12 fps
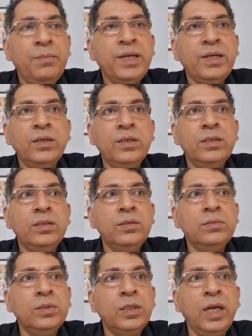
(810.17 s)

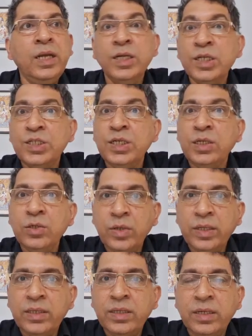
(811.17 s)
better energy
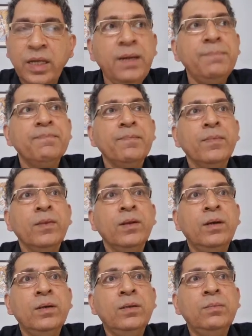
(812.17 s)
during the day.
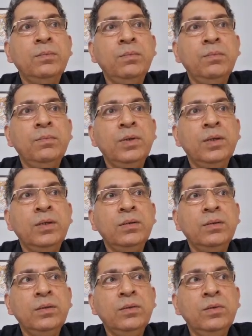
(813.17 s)
Um,
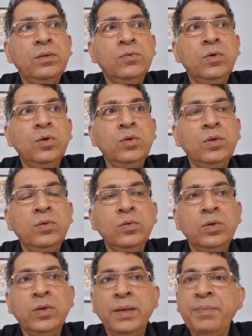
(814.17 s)

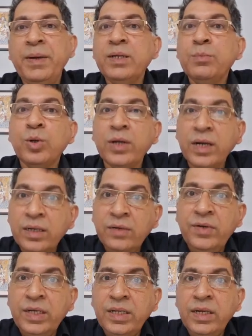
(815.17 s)
you get better
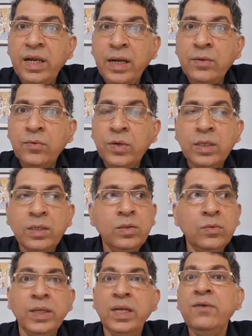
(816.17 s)
productivity at work.
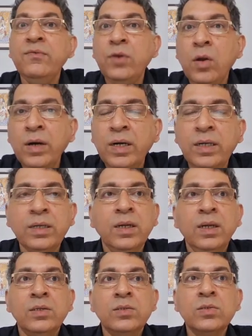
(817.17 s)
You will live longer.
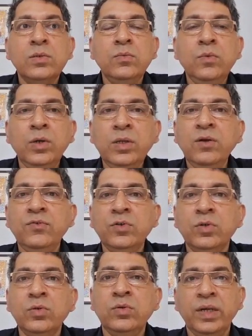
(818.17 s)
So what you have
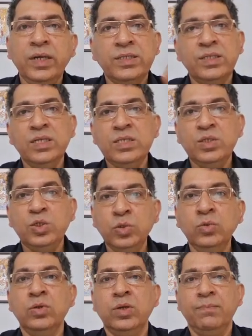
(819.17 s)
to do is just
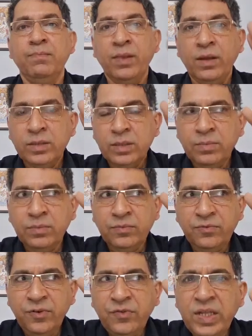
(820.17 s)
shoot some
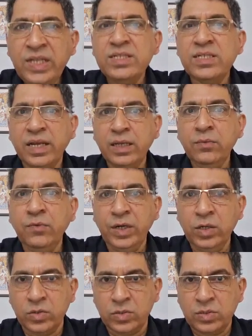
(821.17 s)
15-second
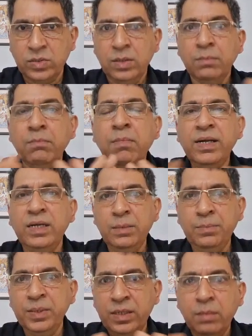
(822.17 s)
videos,
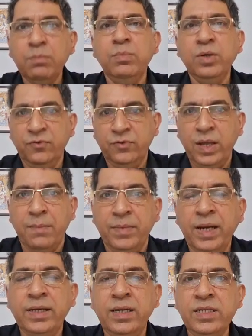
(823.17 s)
multiple number of them,
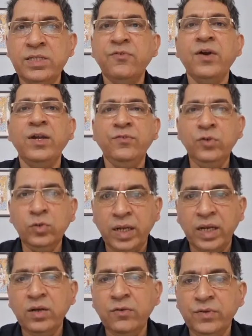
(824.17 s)
at least 5 to
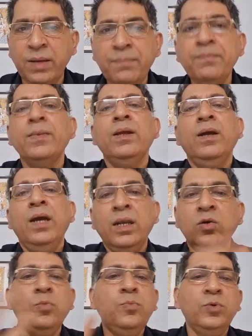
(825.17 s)
10 of them,
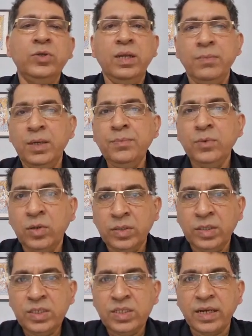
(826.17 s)
and go put them up
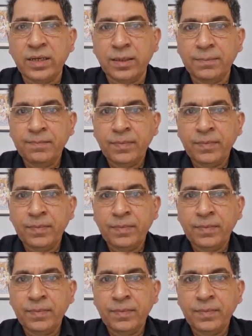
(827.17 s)
on the channel.